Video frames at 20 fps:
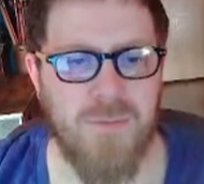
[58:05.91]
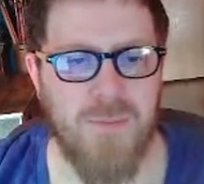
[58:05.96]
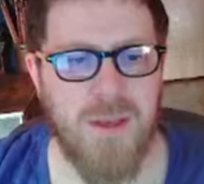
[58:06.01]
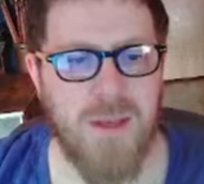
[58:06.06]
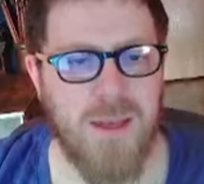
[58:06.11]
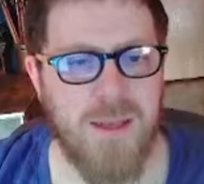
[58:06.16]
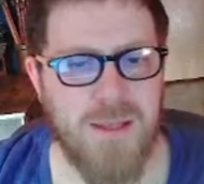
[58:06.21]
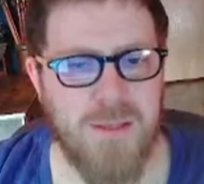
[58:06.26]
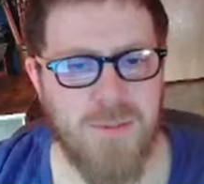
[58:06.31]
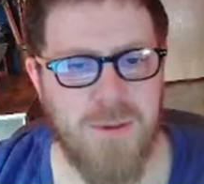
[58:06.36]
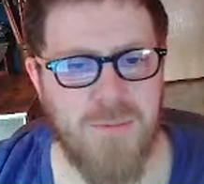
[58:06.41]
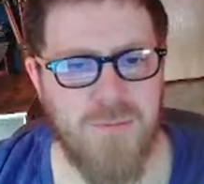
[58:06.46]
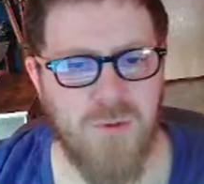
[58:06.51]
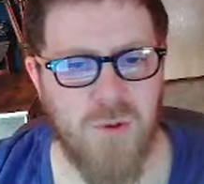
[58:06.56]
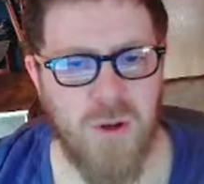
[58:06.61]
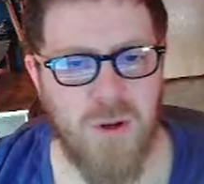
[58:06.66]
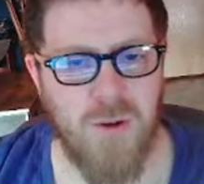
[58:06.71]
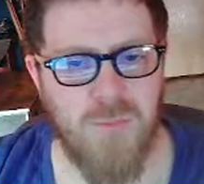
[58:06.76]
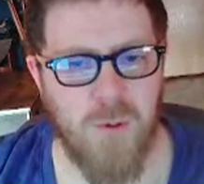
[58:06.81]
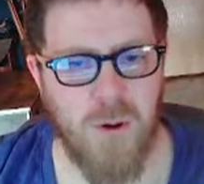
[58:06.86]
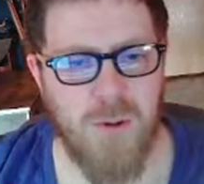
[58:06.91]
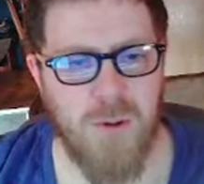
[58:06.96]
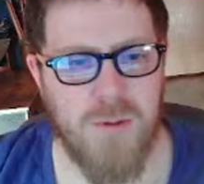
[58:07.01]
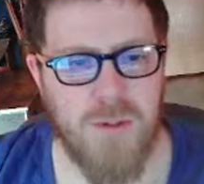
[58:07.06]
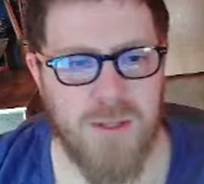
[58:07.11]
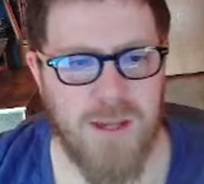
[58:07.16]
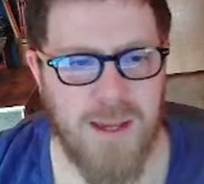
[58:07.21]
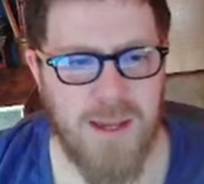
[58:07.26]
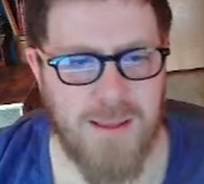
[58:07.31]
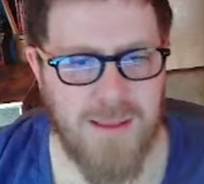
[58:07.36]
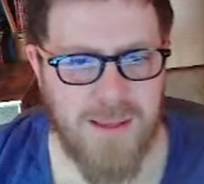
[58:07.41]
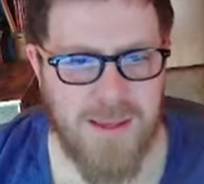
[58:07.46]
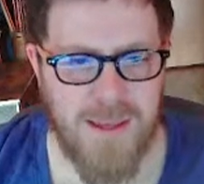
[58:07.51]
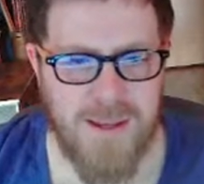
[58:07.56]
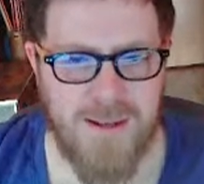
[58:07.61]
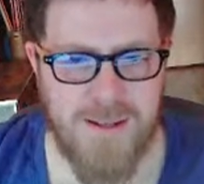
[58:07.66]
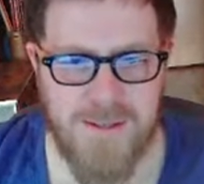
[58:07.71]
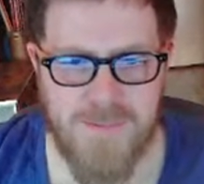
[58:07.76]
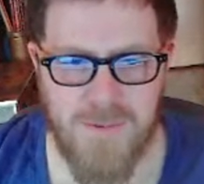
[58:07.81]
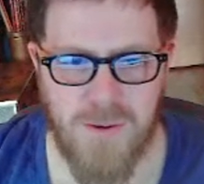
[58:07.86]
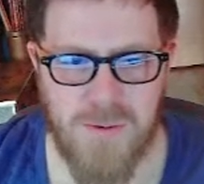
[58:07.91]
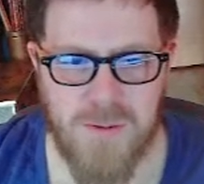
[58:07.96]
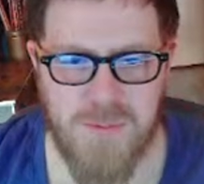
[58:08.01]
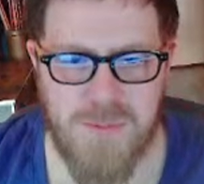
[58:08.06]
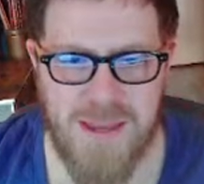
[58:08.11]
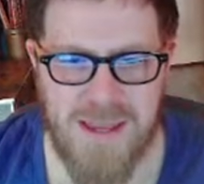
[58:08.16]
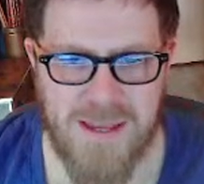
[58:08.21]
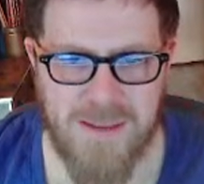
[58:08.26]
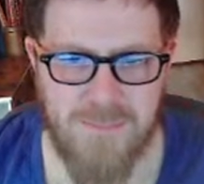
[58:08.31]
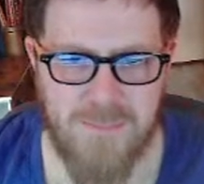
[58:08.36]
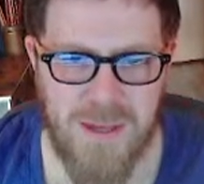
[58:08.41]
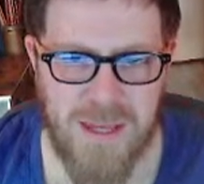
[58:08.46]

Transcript: Mickey Smith drove Rose Tyler in his Volkswagen